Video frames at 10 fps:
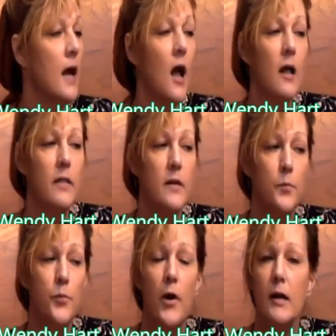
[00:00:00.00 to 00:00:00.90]
all the
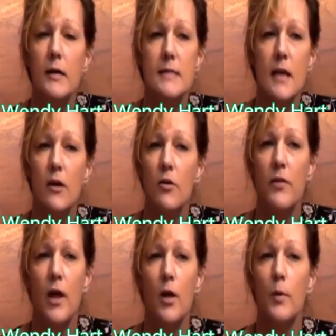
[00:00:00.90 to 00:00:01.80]
products that are
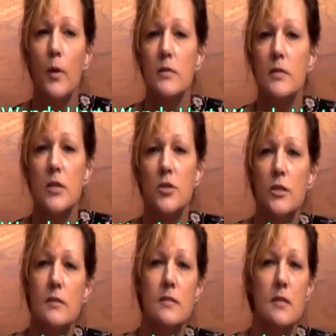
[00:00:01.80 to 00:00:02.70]
available, such
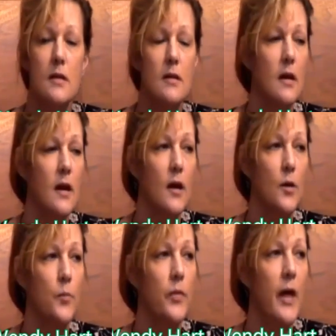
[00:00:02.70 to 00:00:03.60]
as the,
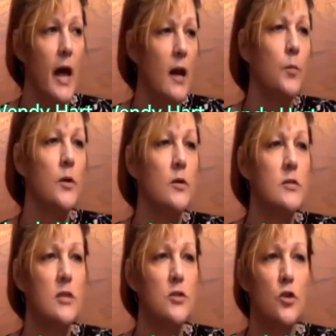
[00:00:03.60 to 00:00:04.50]
um, the edibles
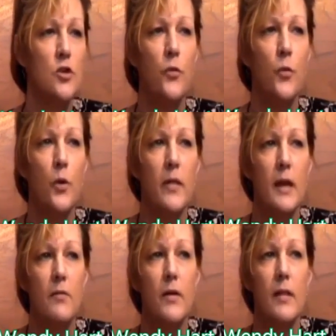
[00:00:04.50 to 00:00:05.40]
and so forth and
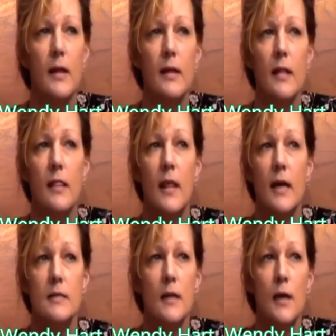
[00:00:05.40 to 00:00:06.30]
everything that